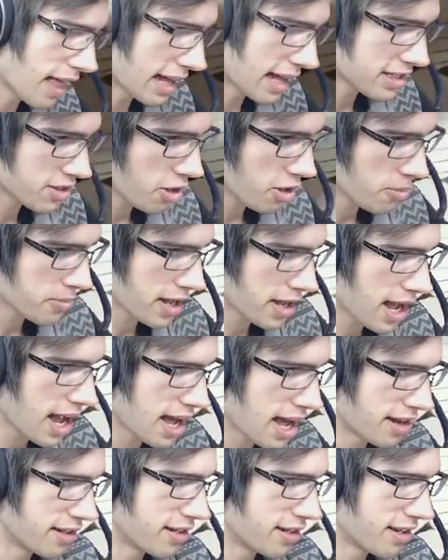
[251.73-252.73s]
That's not
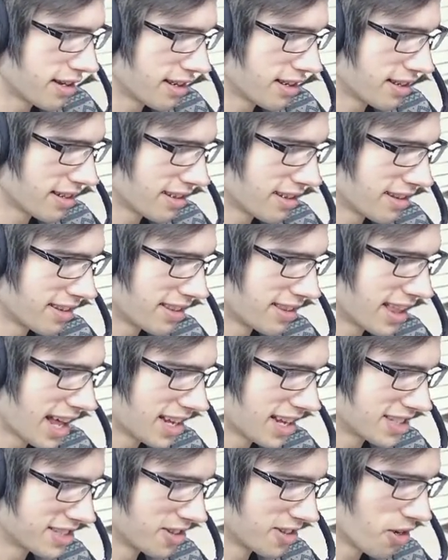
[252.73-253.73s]
bad.
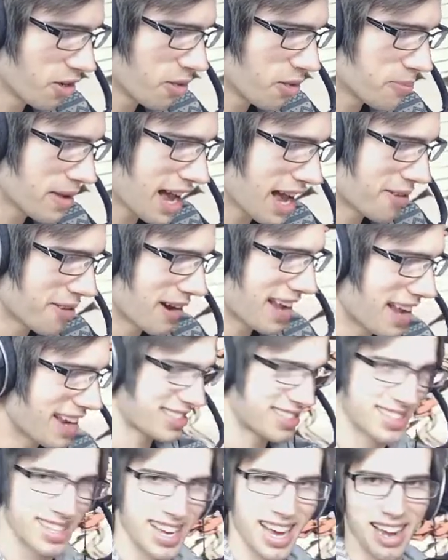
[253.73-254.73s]
That is not a bad way
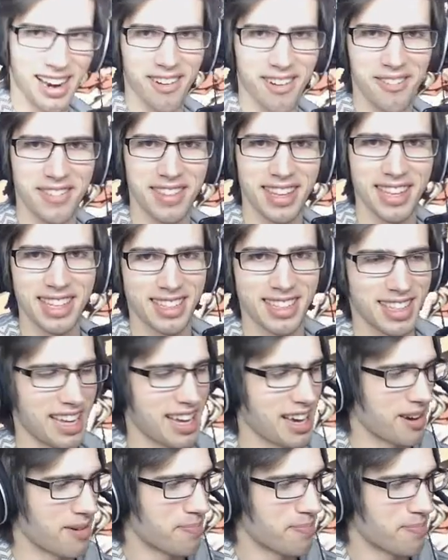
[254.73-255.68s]
to start off the